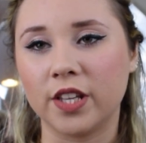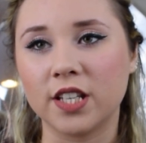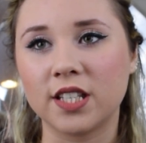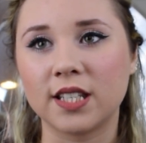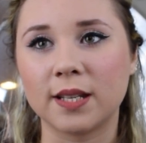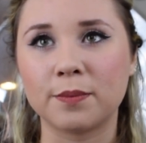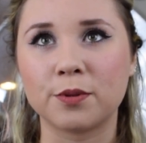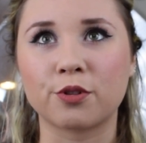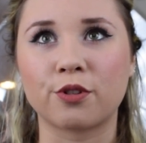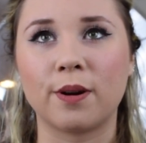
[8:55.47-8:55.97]

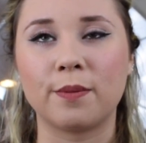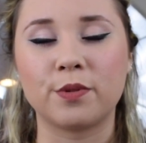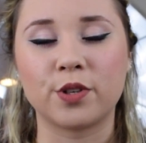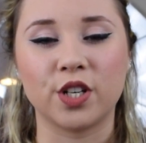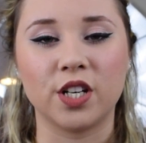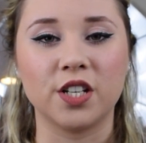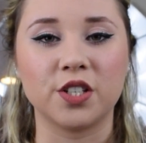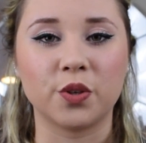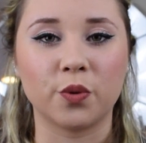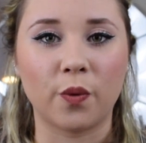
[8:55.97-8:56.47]

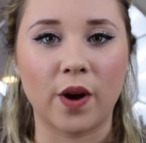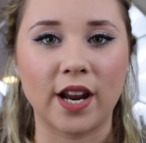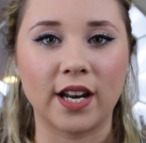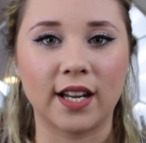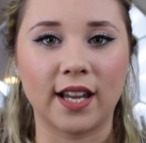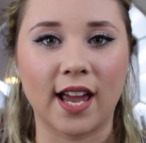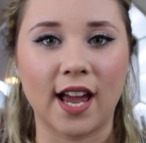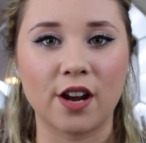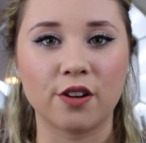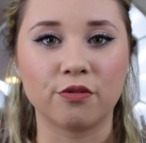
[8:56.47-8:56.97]
subscription is a way to
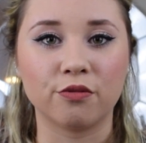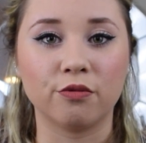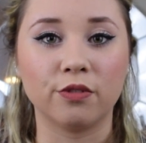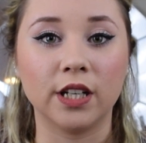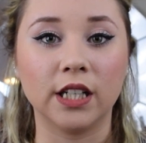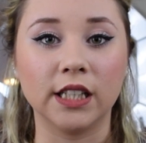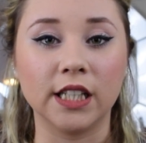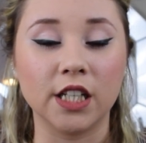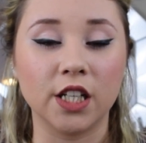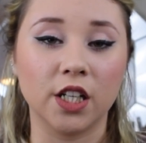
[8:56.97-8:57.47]
get
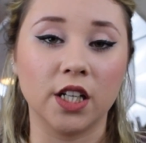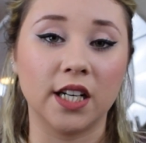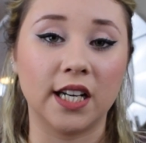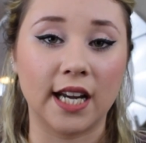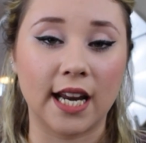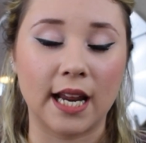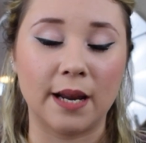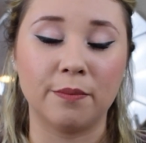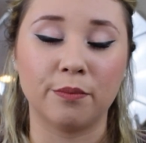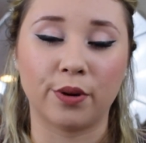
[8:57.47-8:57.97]
really good
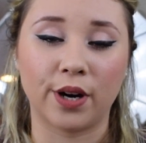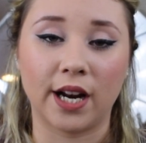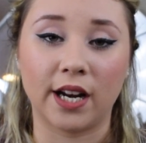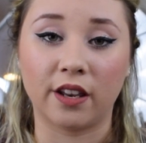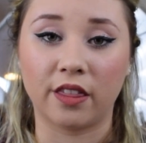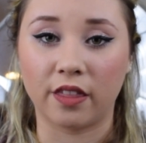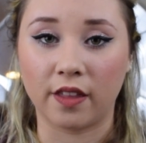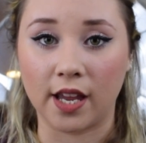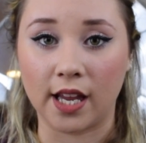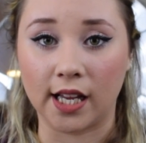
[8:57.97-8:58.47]
name brand
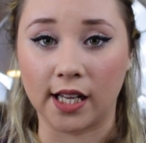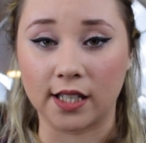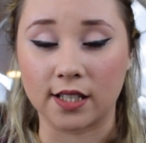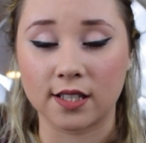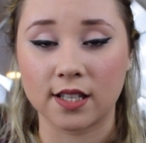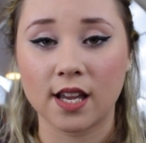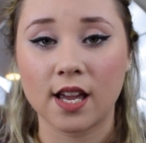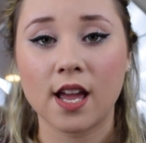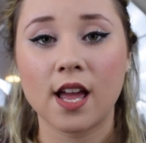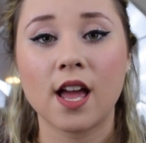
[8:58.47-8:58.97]

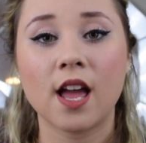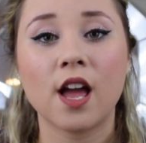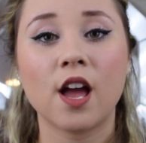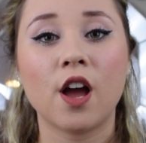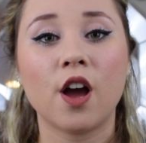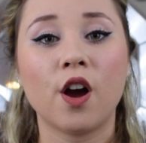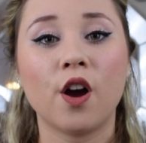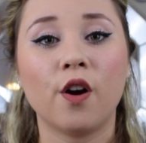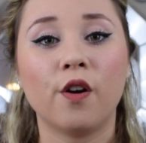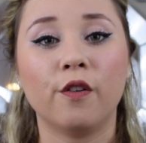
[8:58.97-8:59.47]
things
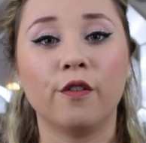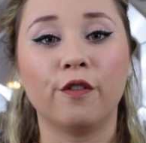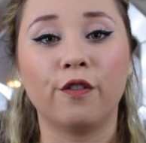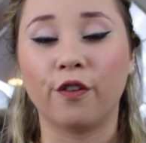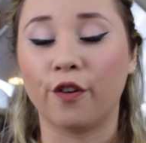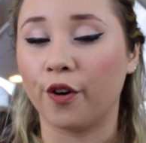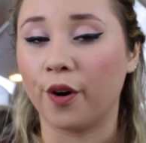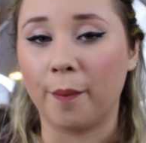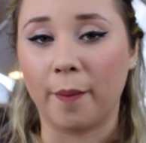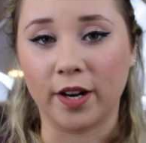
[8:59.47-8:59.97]

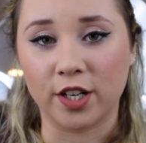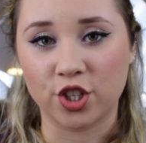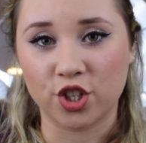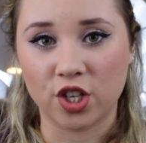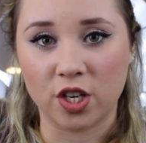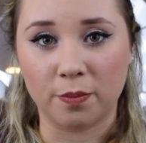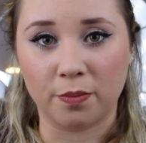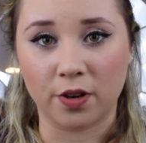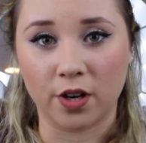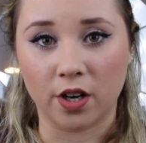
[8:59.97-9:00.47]
for a much
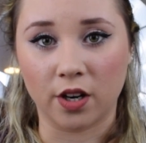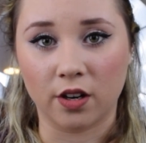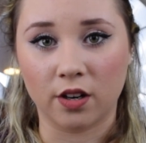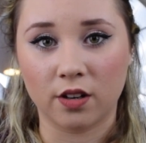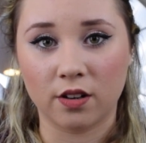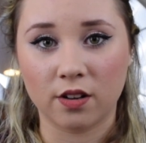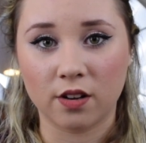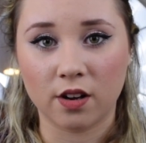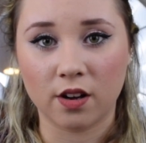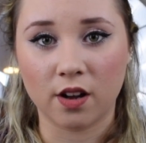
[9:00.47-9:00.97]
cheaper
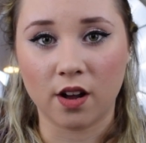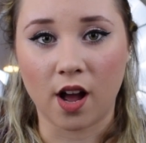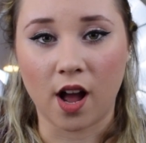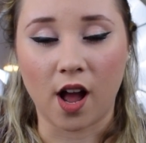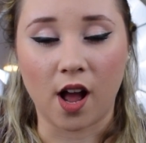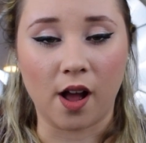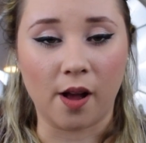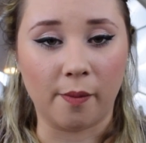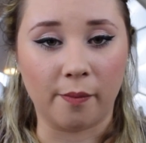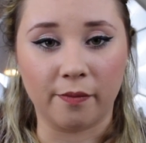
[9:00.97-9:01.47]

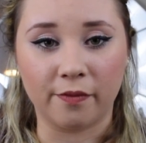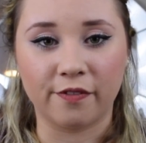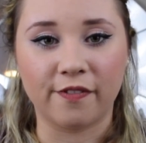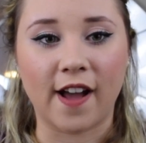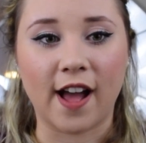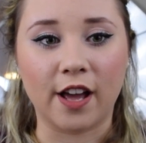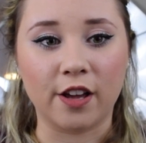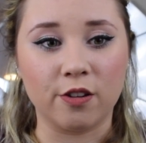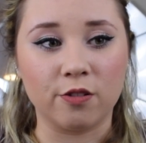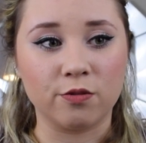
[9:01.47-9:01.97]

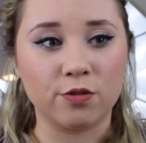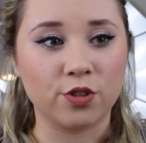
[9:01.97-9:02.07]
value.